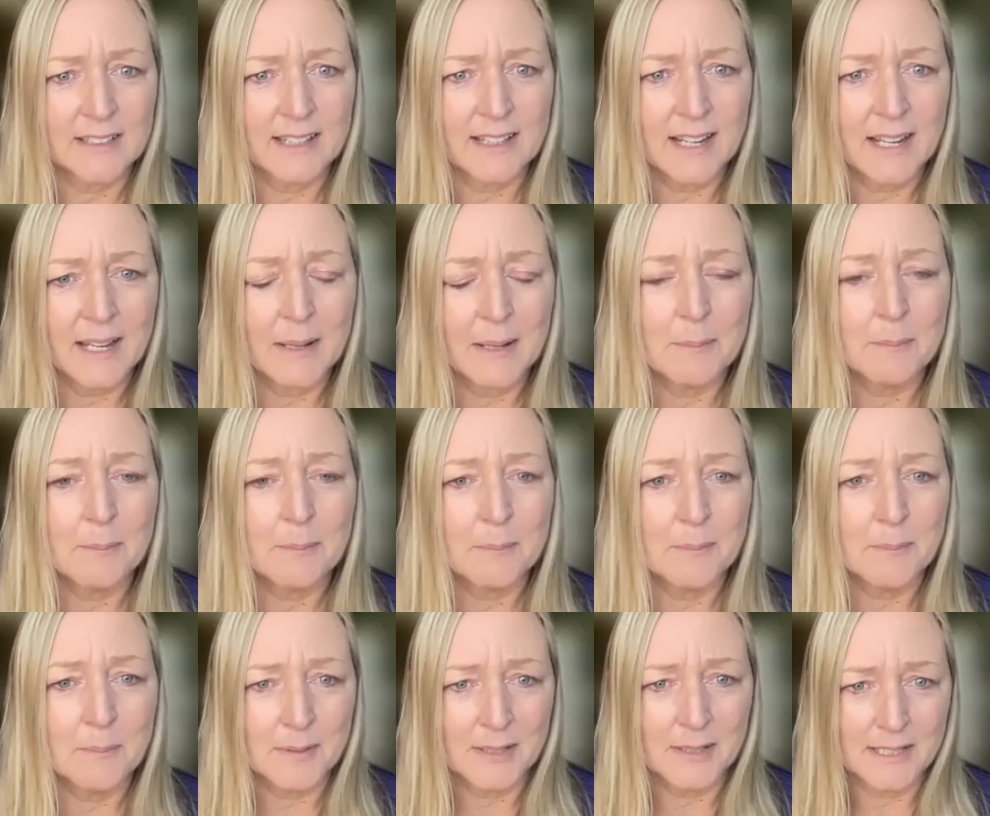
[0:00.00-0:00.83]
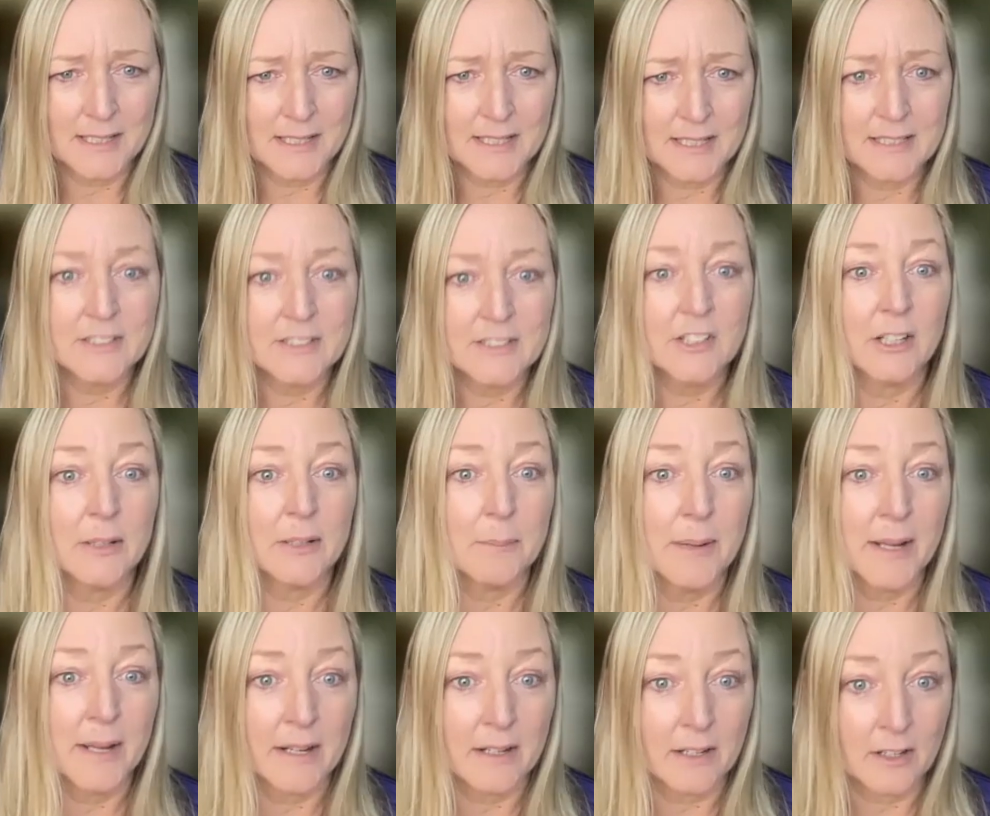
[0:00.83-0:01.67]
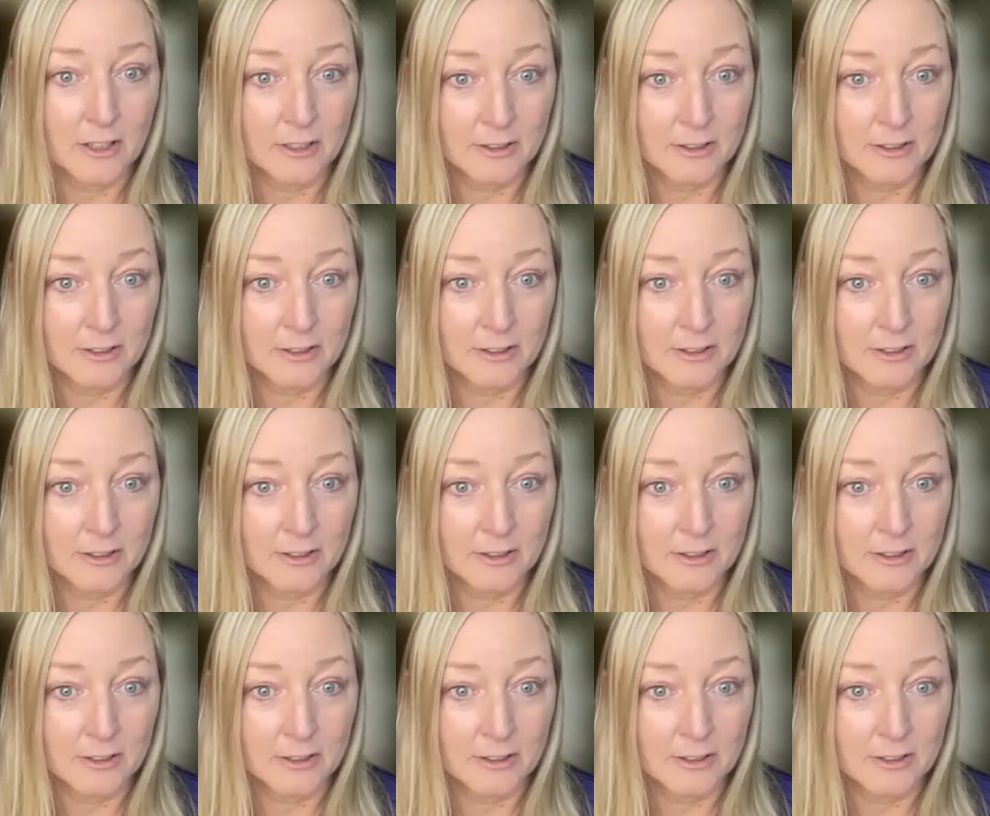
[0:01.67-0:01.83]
can be done better.